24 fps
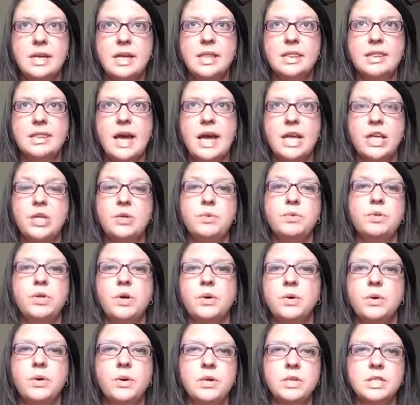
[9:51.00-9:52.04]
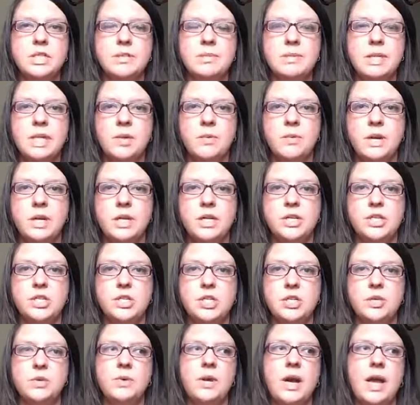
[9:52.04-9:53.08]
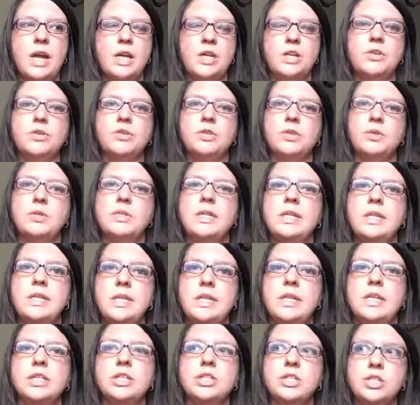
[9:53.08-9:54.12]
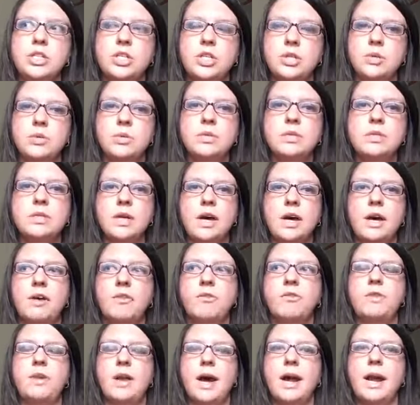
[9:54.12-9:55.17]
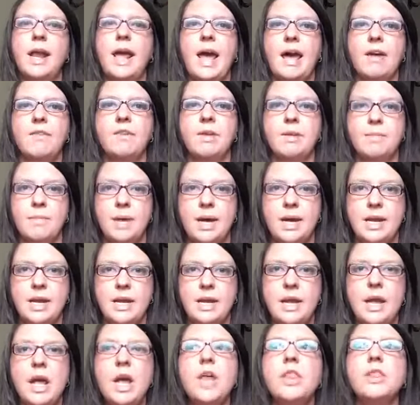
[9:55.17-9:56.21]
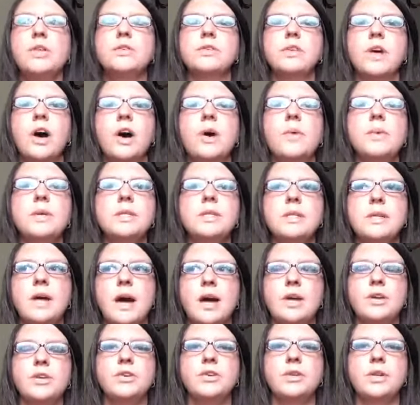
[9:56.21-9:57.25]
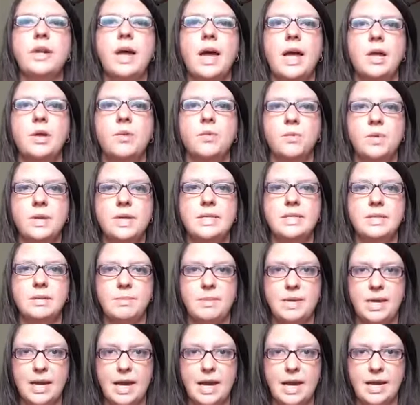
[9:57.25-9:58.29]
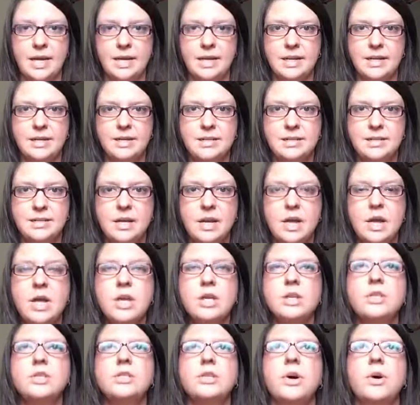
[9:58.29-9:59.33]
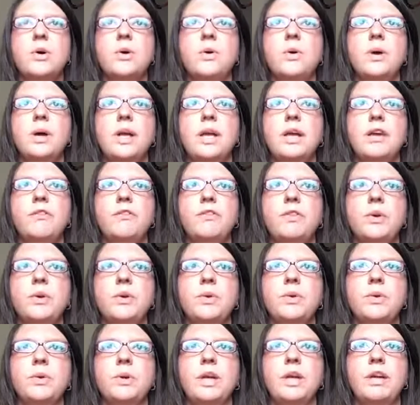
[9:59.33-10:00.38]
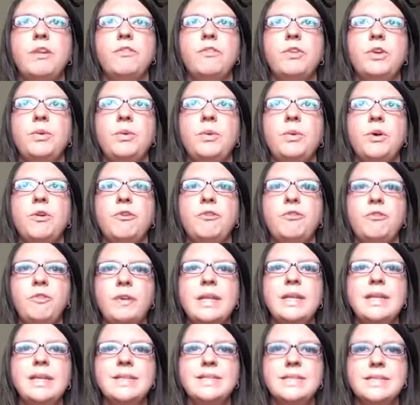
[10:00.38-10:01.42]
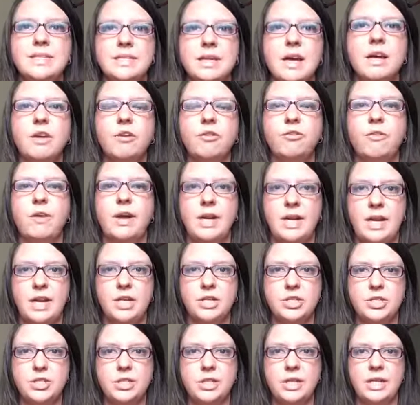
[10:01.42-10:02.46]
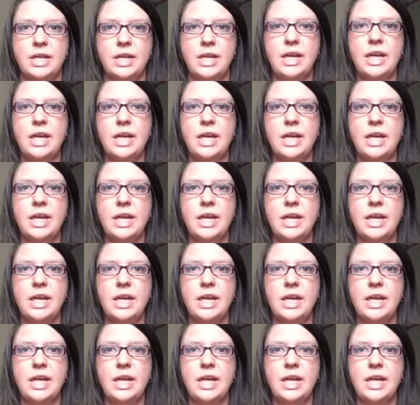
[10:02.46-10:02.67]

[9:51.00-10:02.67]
that you don't ultimately want to do and you're using the excuse of not having money, there's always an underlying reason behind it. So if you are feeling stuck financially,